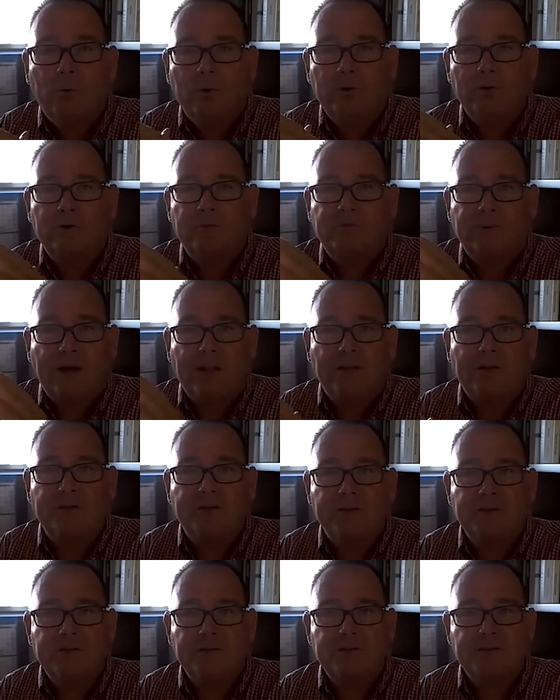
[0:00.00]
we're going to
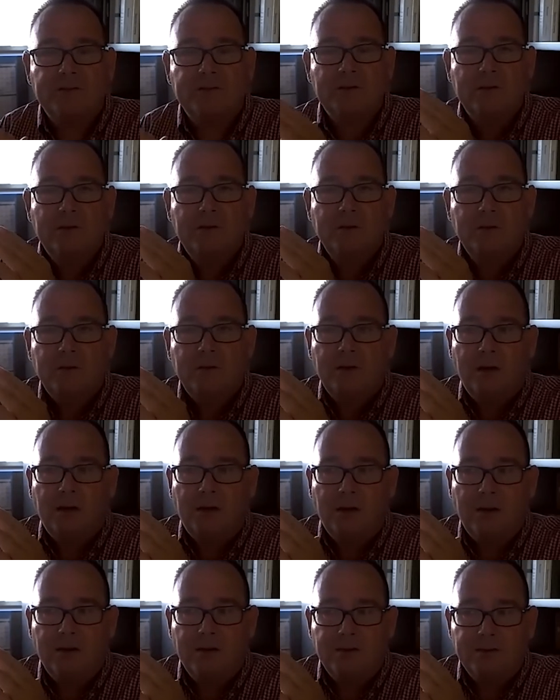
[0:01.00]
follow this
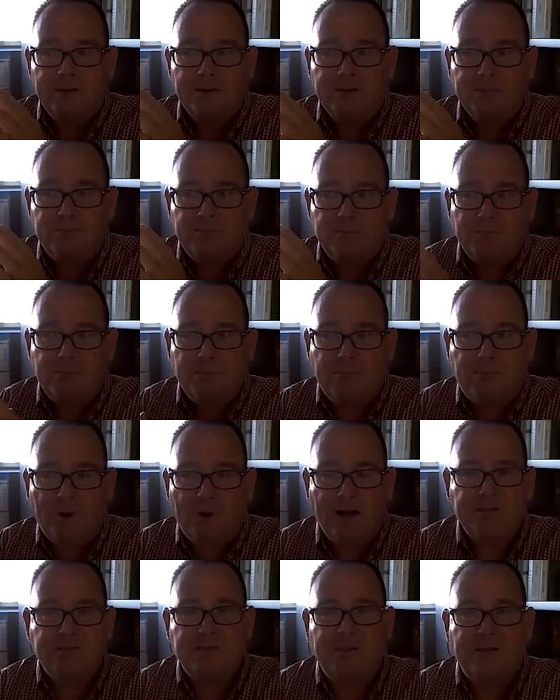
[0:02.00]

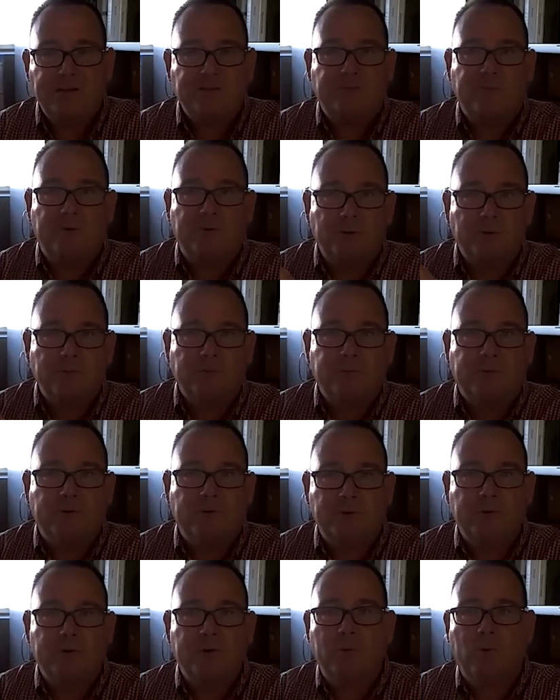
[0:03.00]
process for
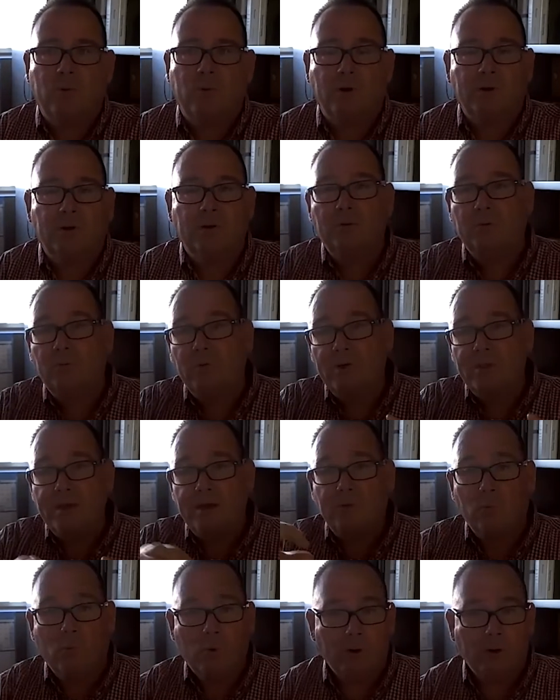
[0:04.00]
doing the work. We
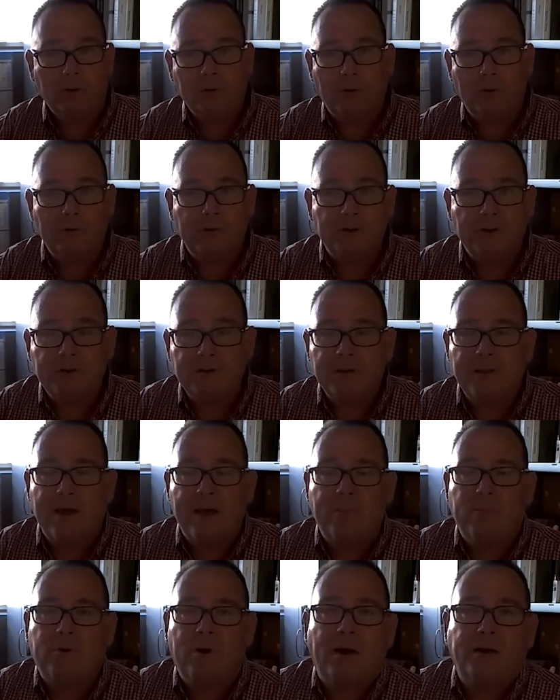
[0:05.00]
then workloaded to
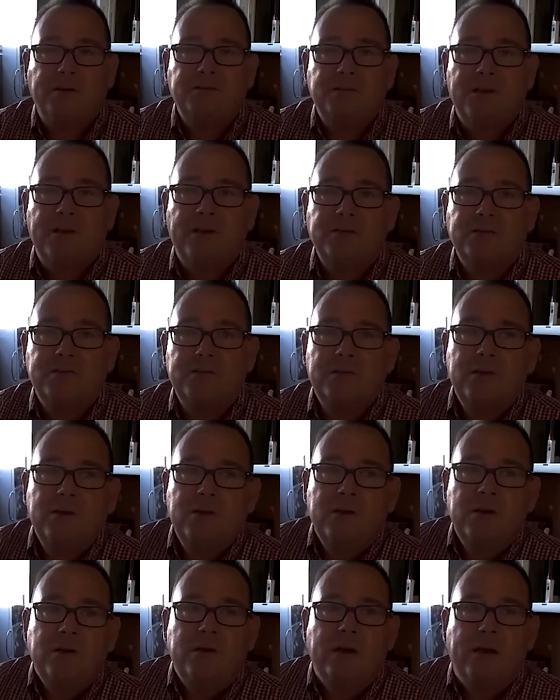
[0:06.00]
that process
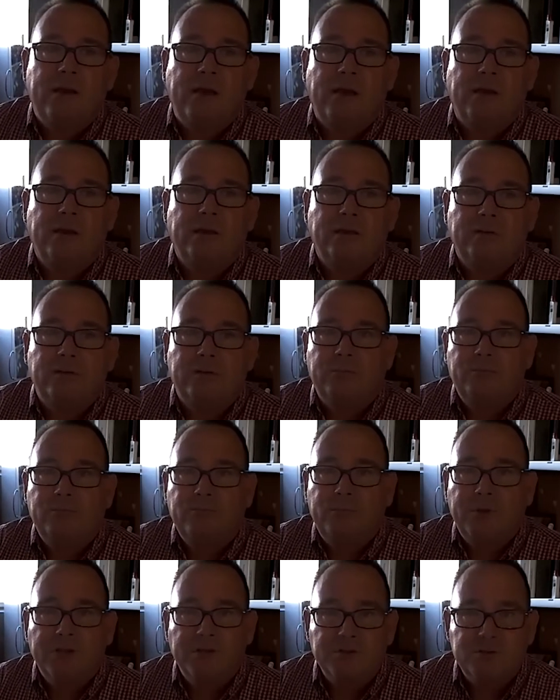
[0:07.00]
and
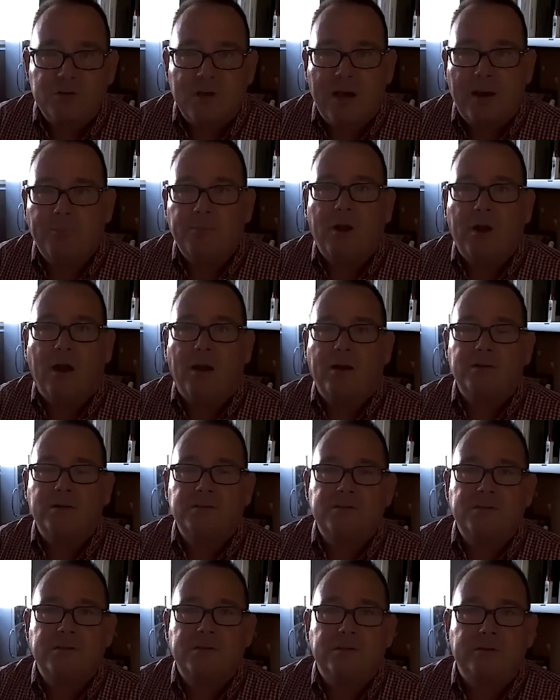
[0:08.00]
built job
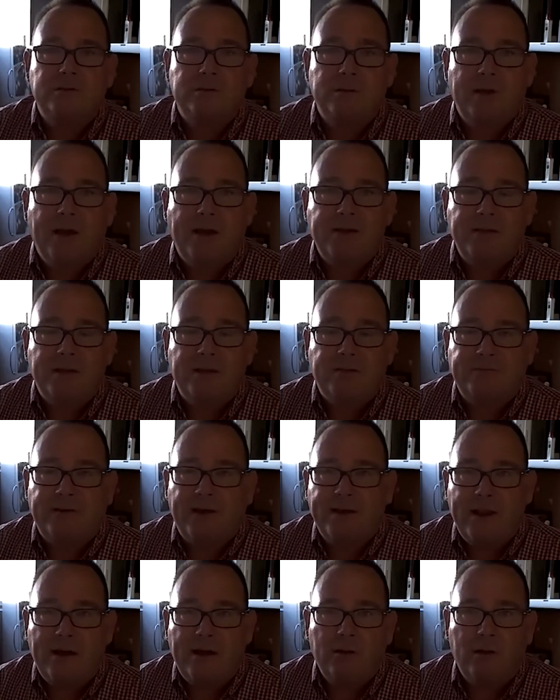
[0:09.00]
cards and
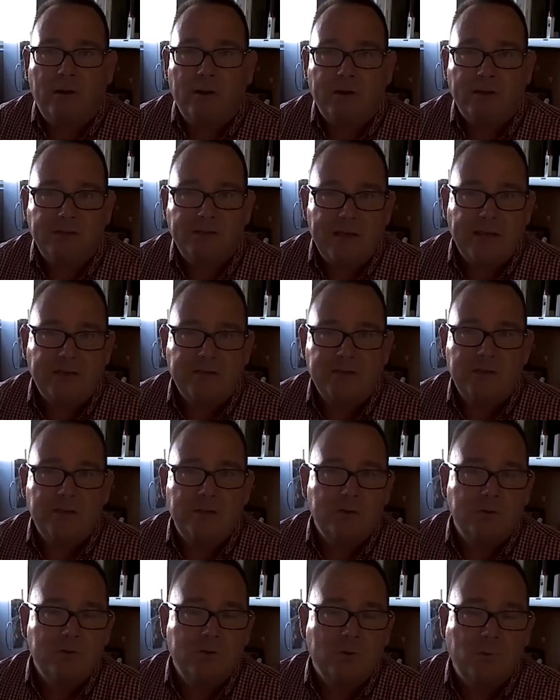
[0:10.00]
identified how long it takes
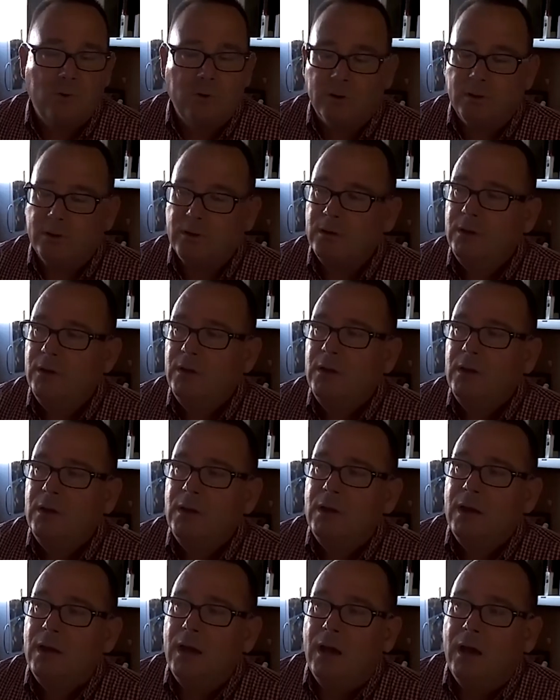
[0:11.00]
to do the work.
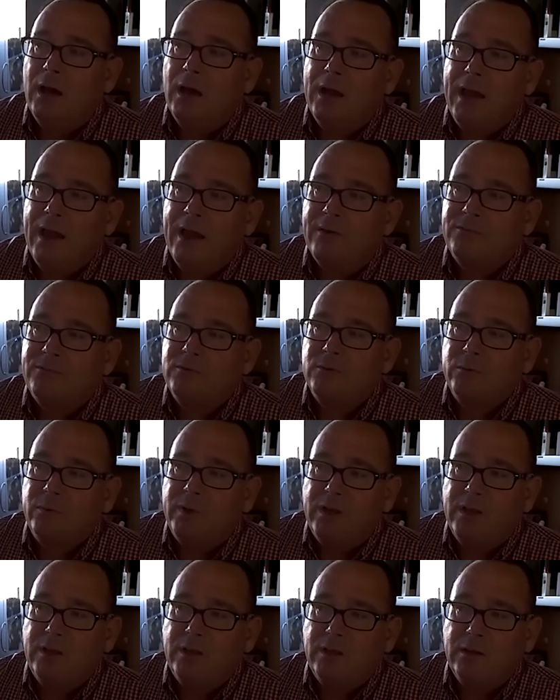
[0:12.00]
After
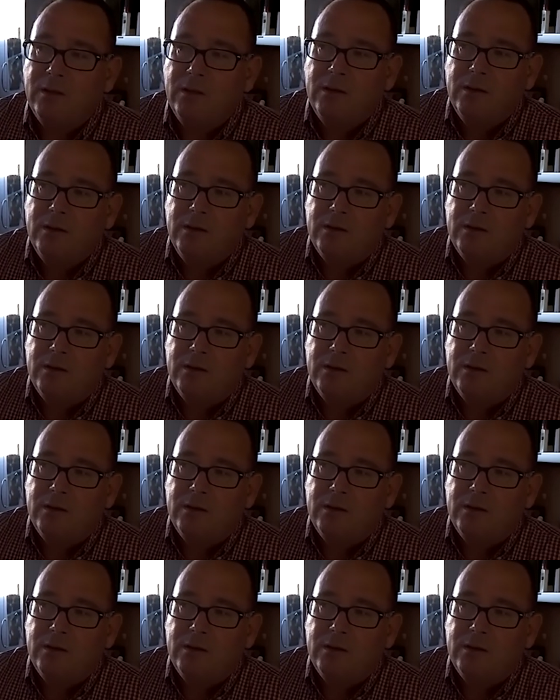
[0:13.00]
we